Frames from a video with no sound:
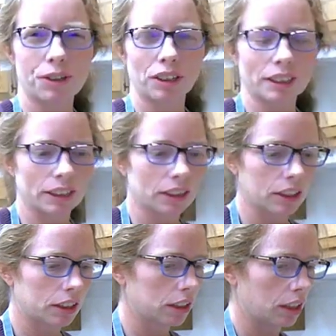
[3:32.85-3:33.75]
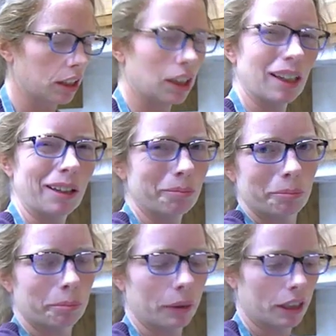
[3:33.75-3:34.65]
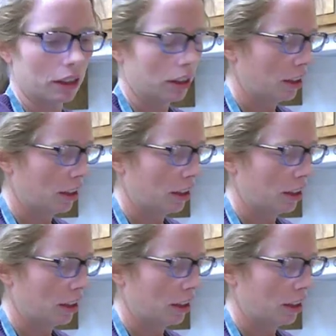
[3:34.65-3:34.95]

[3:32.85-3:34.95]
chunks in there, but